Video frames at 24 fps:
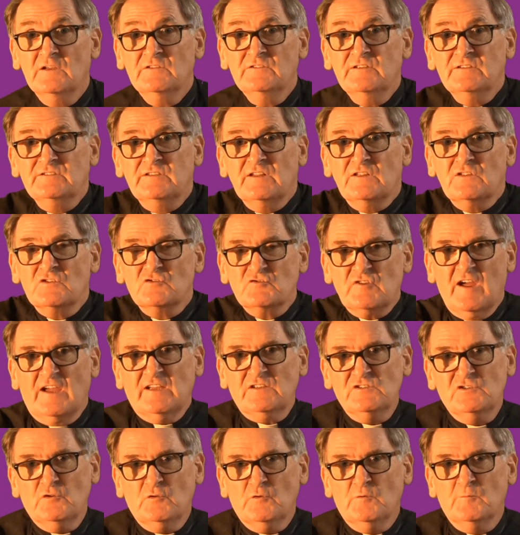To
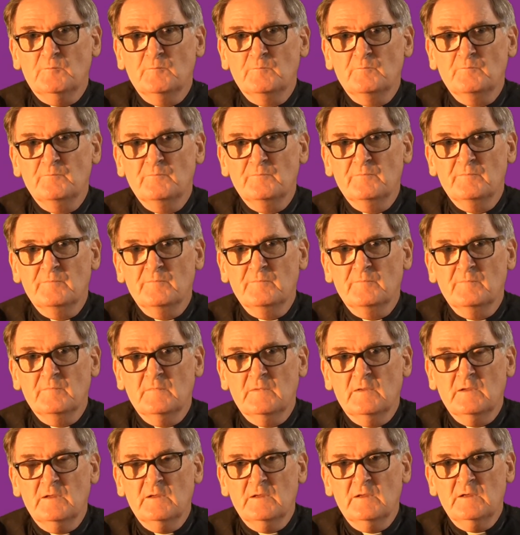distract you.
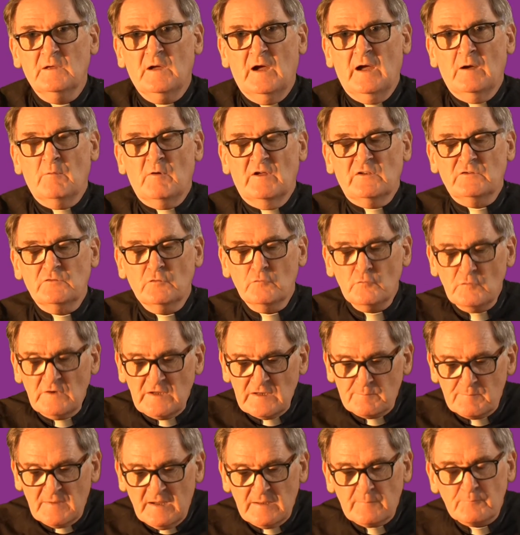I want to
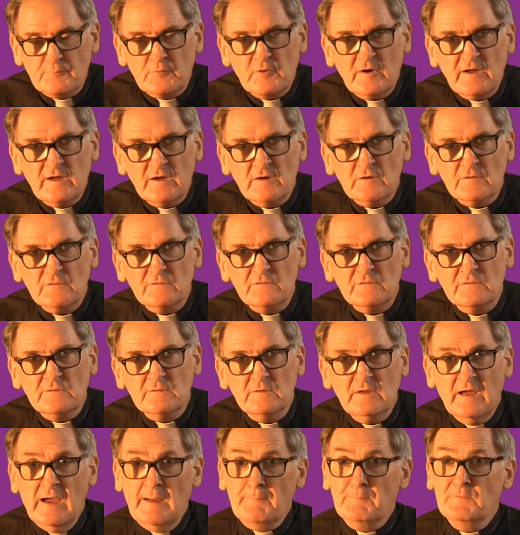read my
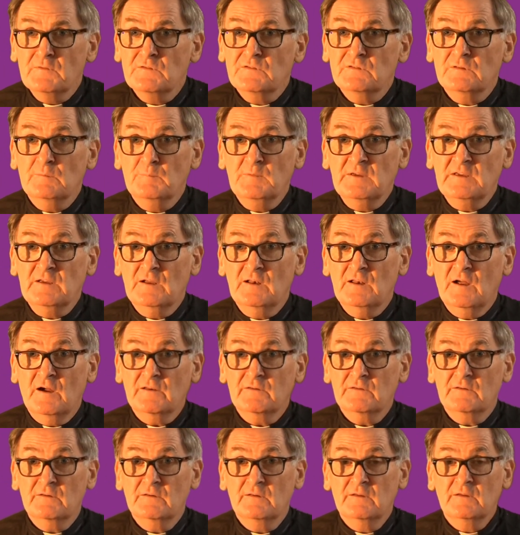prayers. Happens to me a
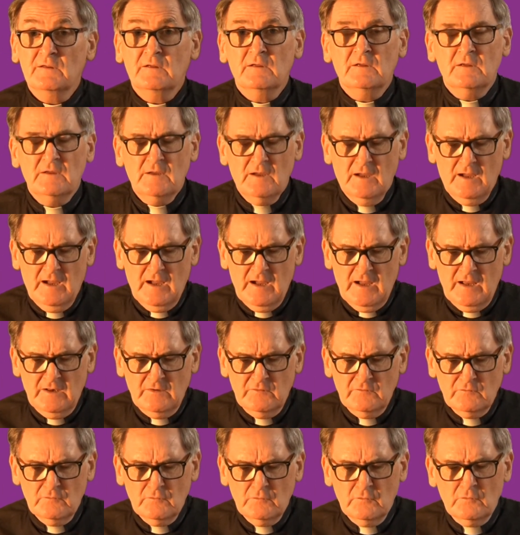lot.
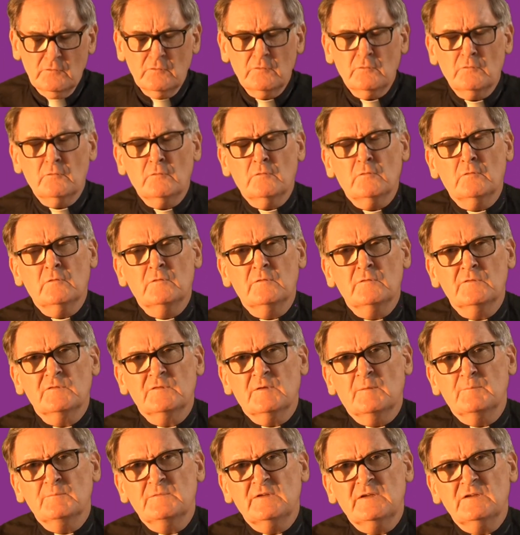And,
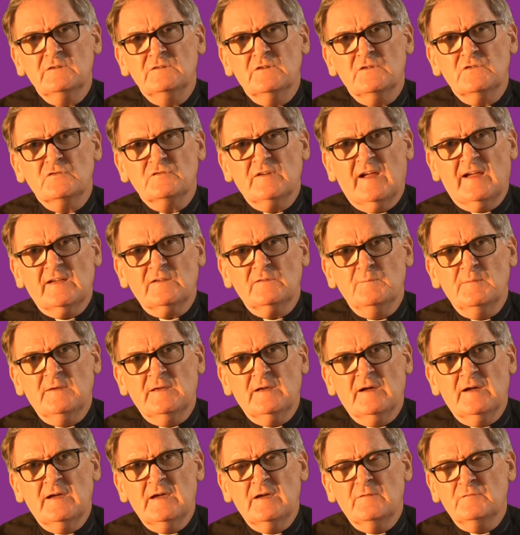something distracts
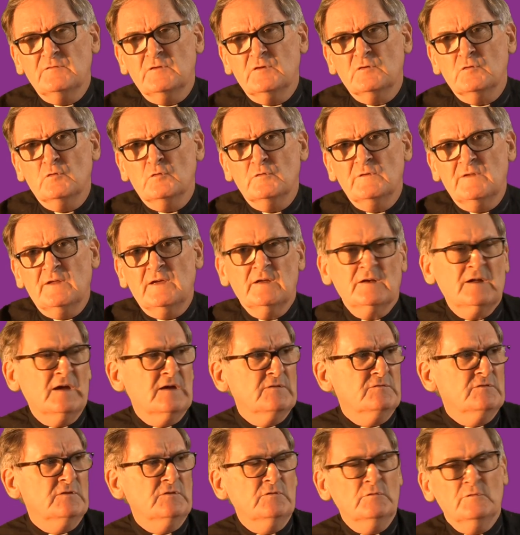me. I have to go there, I
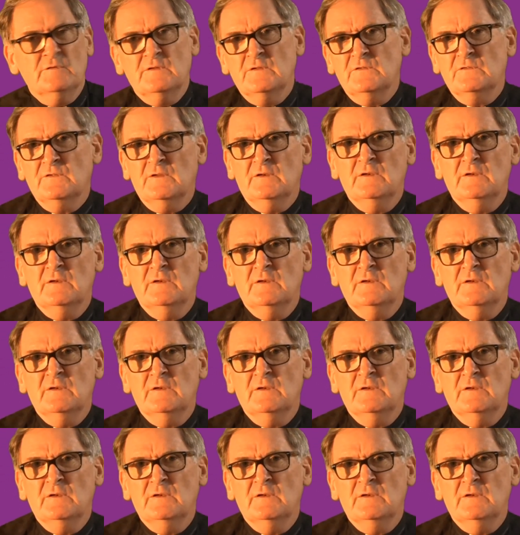have to do this.